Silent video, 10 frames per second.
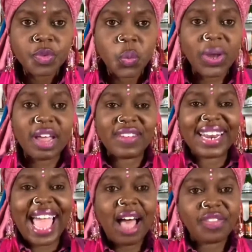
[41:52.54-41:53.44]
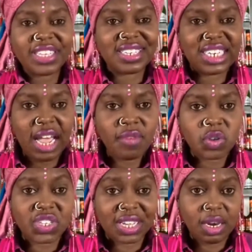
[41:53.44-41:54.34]
would have allowed these
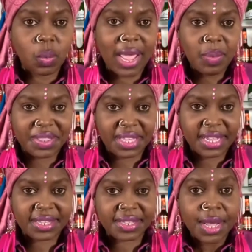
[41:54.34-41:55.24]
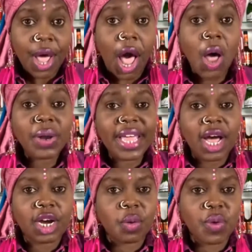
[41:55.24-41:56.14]
devils to get away with this. Only a
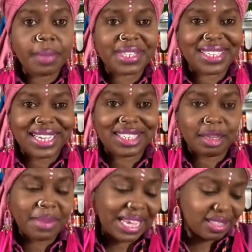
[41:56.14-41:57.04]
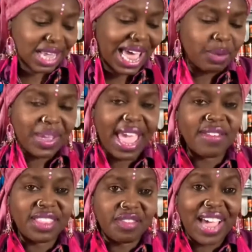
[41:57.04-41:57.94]
corrupt system like the kind we have
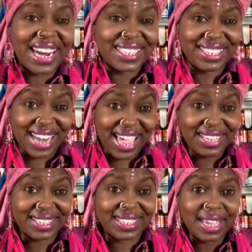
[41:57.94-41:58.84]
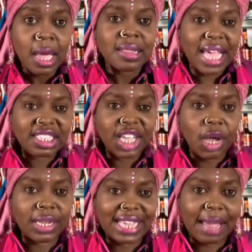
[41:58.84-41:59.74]
in the divided snakes, that's the
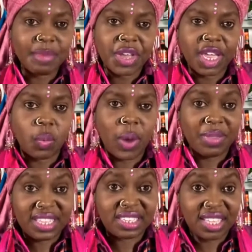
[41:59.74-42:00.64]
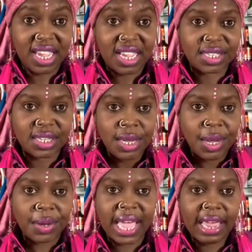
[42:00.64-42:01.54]
only time you can get away with these things.
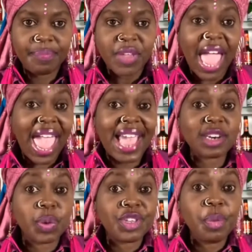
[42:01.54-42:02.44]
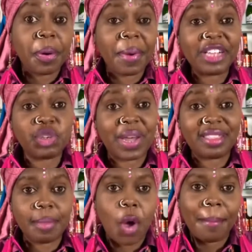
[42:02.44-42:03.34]
Okay? And when you
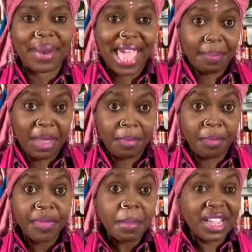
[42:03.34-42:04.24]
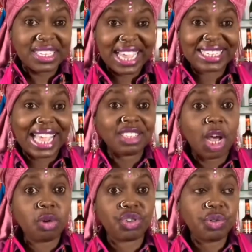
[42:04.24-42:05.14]
perpetuate them on Black people. Because as I told